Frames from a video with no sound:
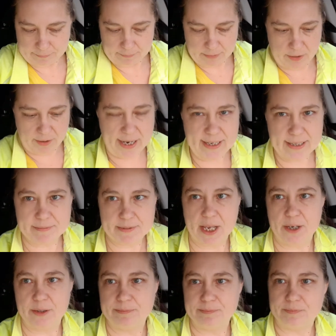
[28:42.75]
Okay,
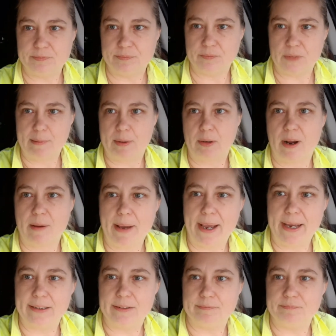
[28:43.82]
so I'll be right
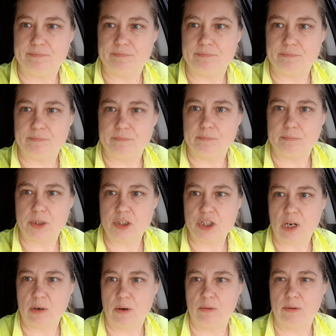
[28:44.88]
back. Put
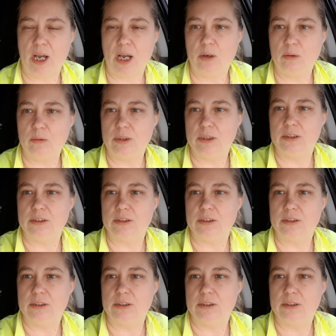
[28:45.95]
y'all on hold.